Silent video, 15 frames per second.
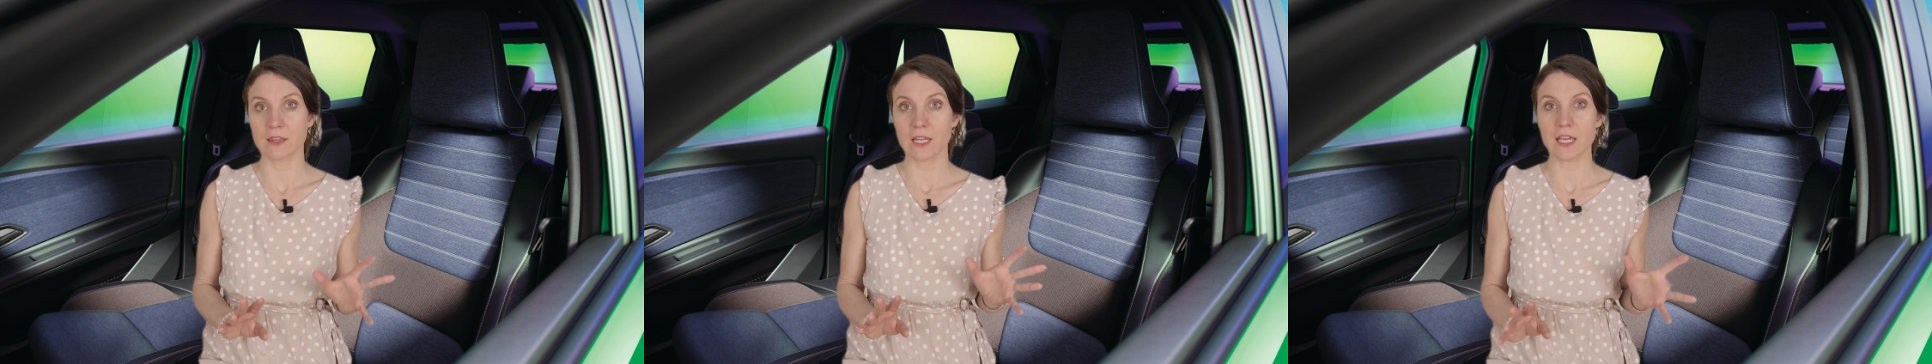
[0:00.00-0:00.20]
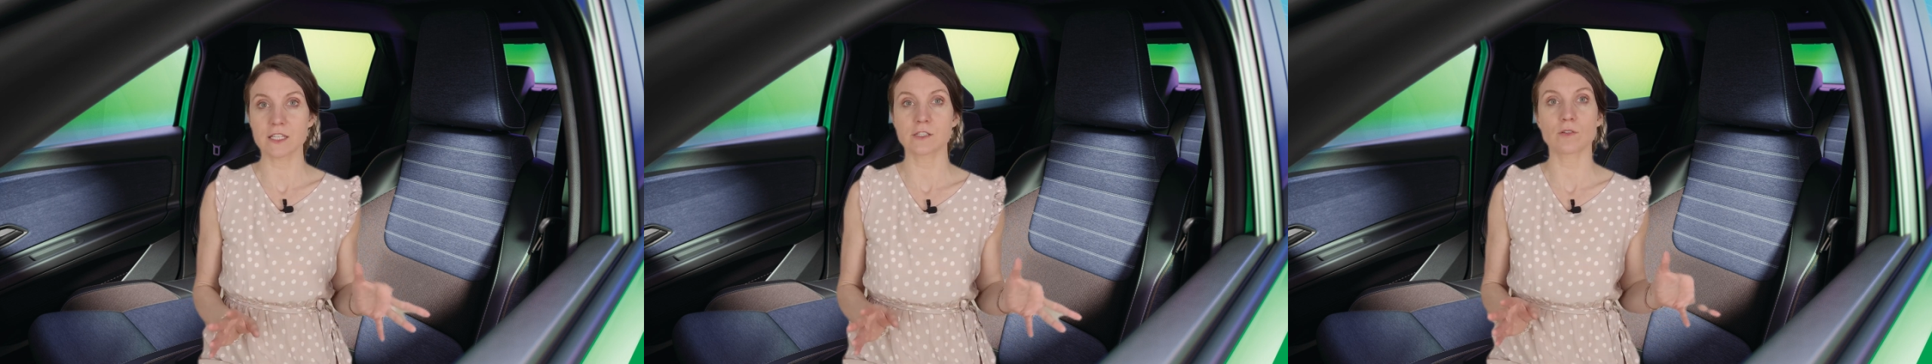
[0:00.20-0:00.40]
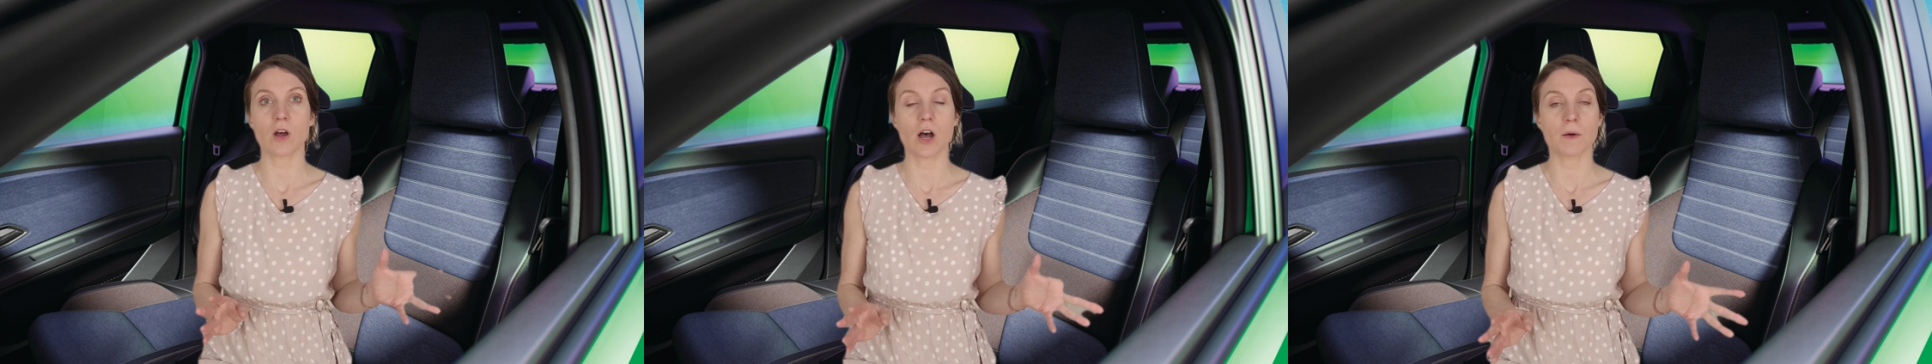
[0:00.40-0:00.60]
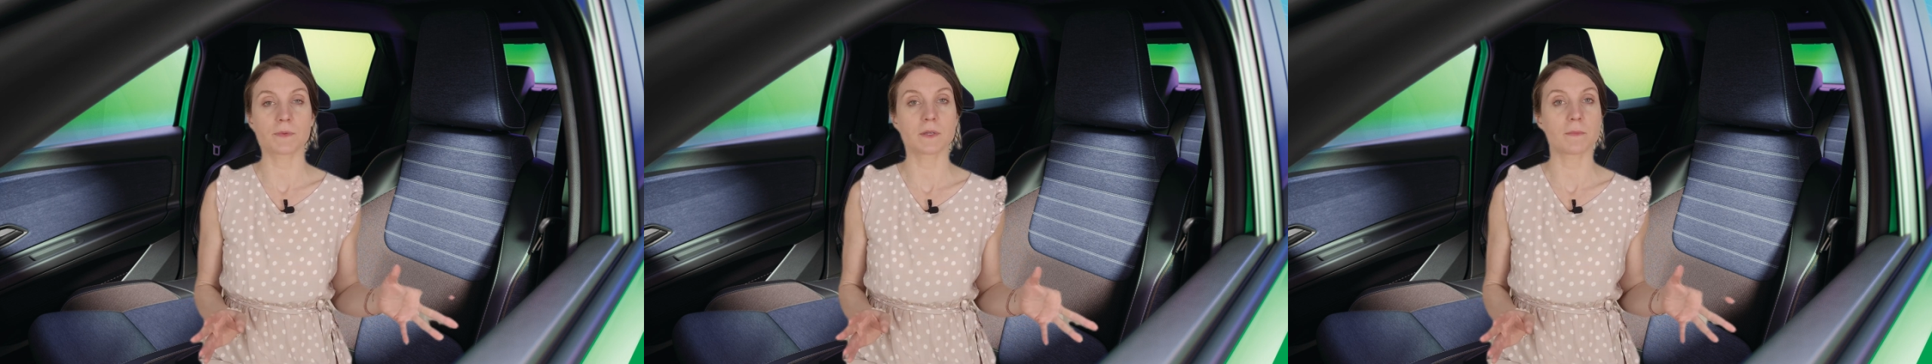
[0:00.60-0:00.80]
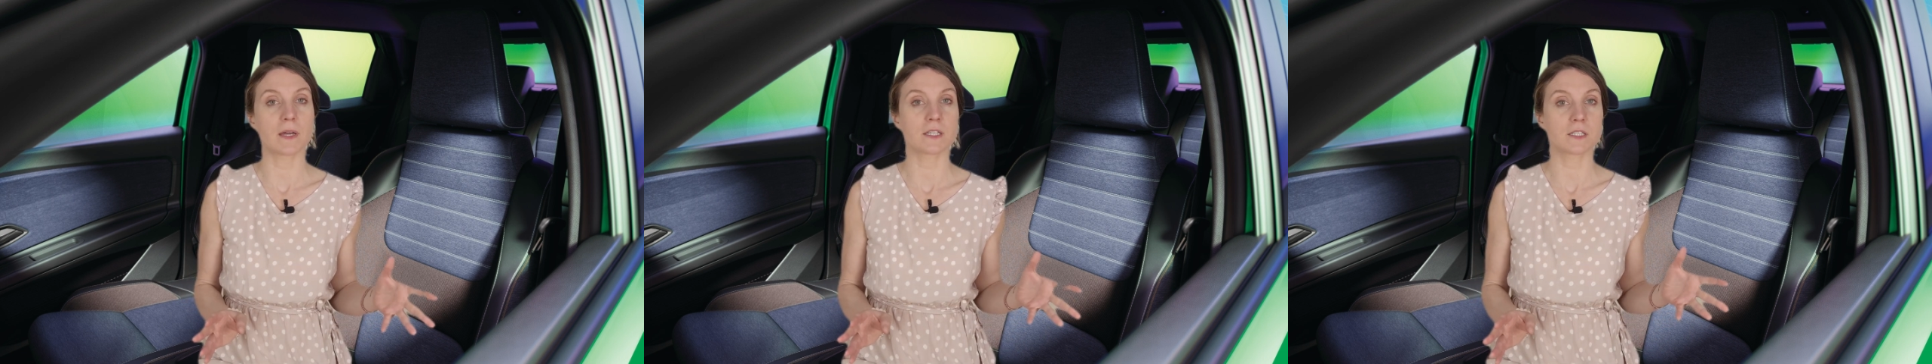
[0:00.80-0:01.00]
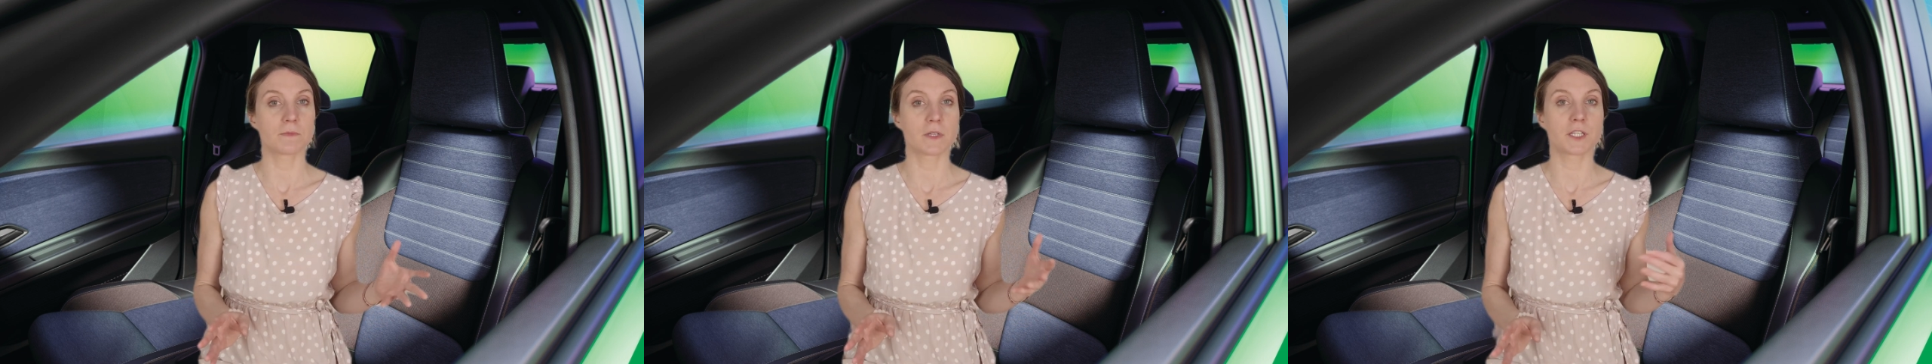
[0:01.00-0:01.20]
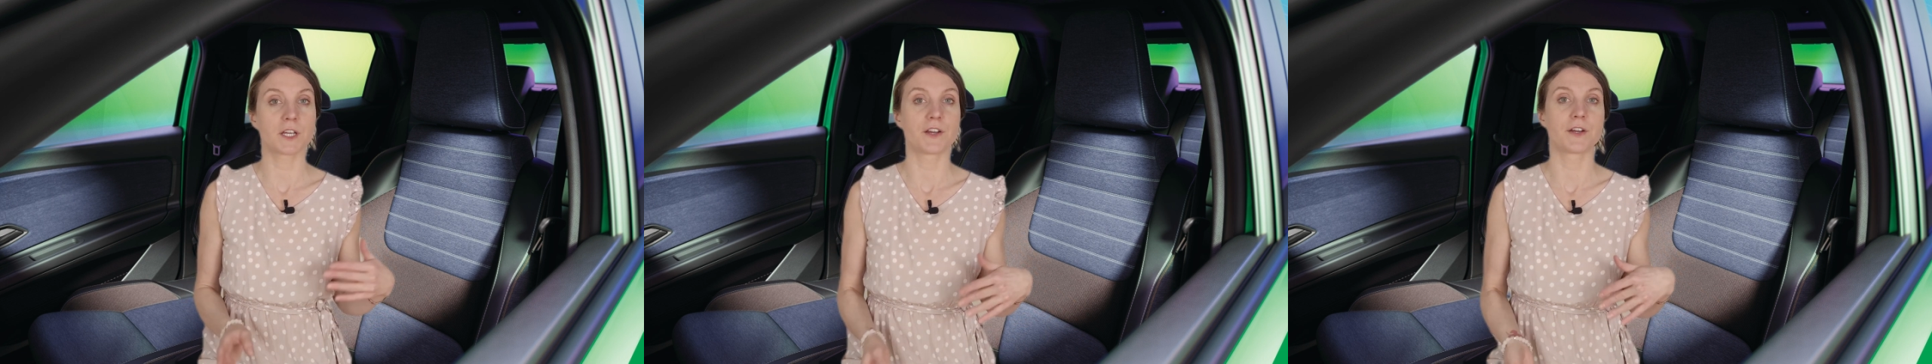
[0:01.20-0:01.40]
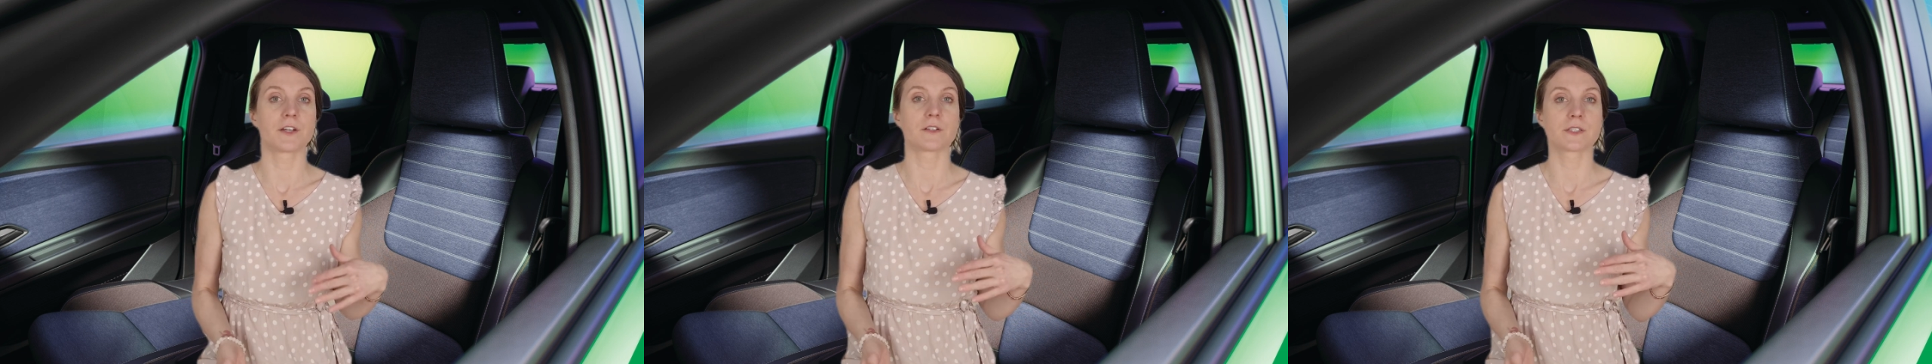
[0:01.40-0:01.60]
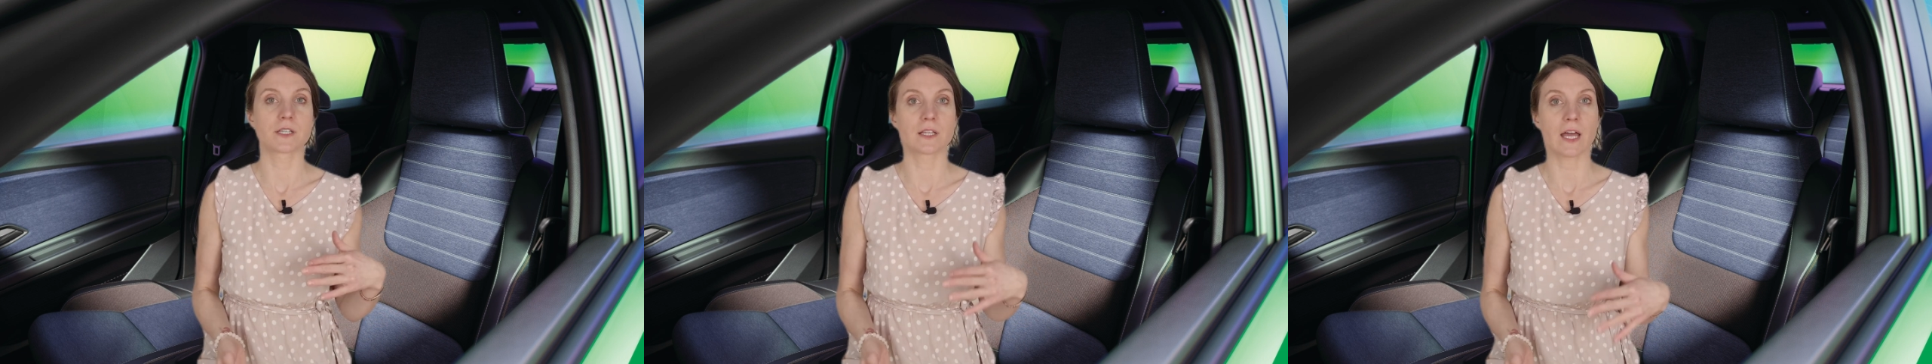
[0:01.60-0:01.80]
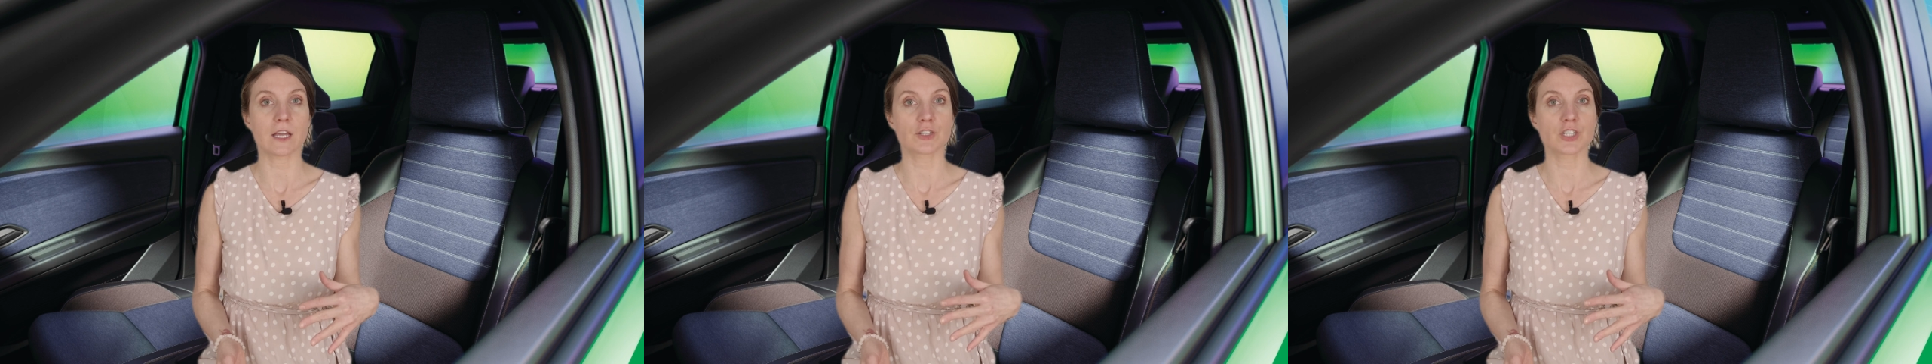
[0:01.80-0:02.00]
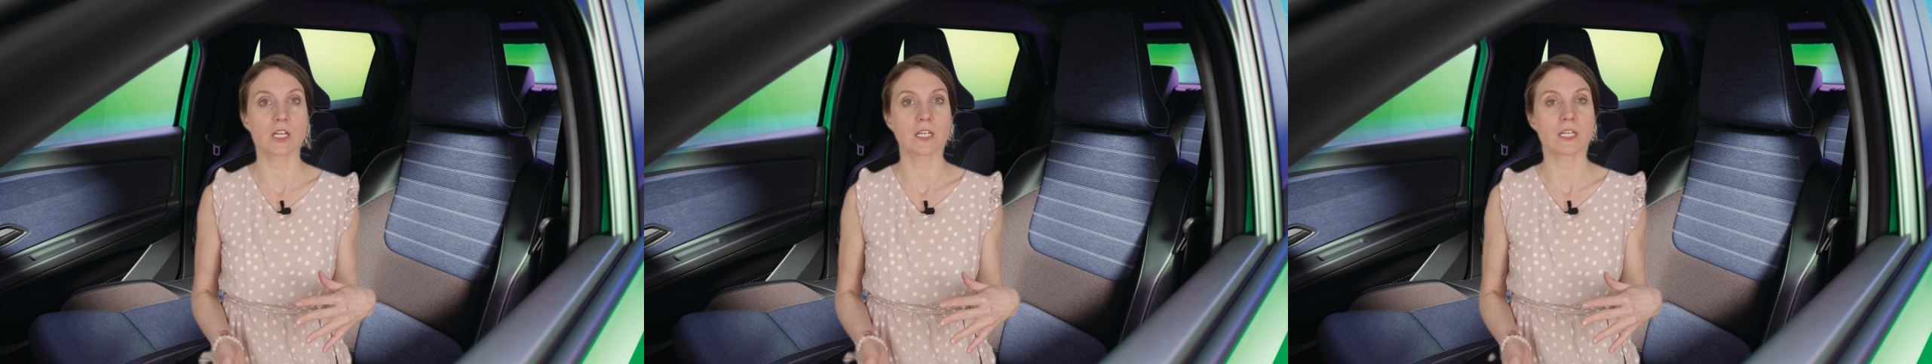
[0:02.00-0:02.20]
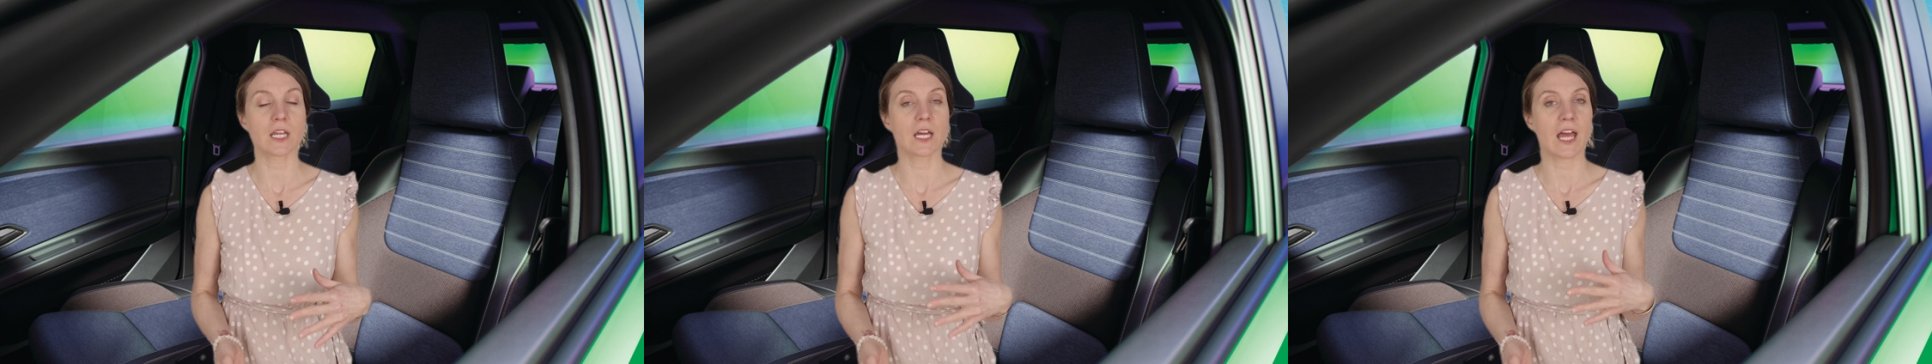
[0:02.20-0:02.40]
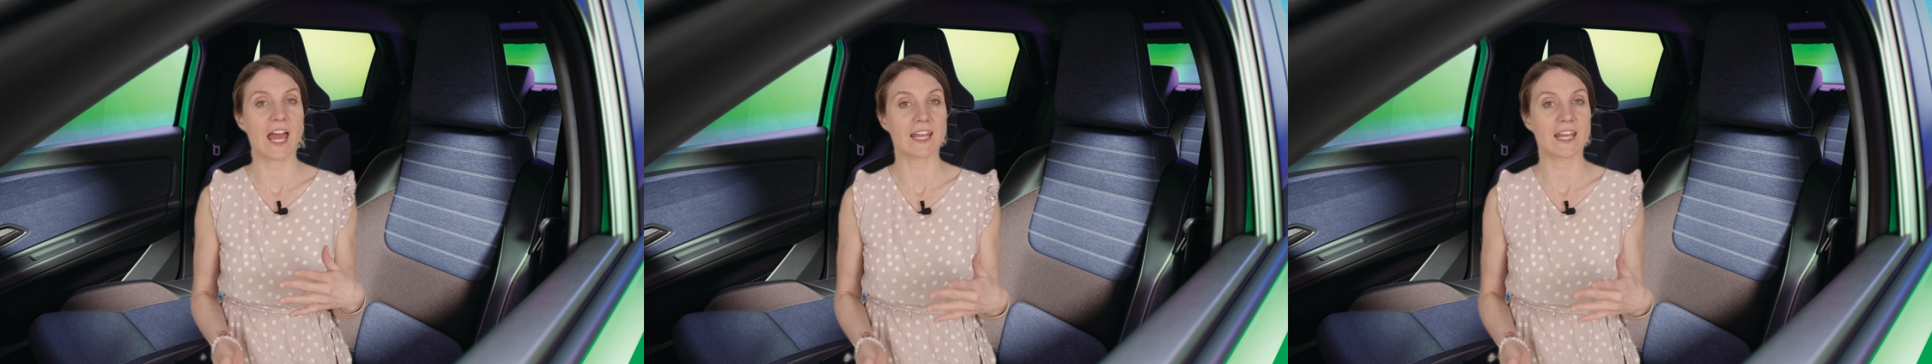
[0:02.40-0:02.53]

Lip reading: thanks to optimized material selection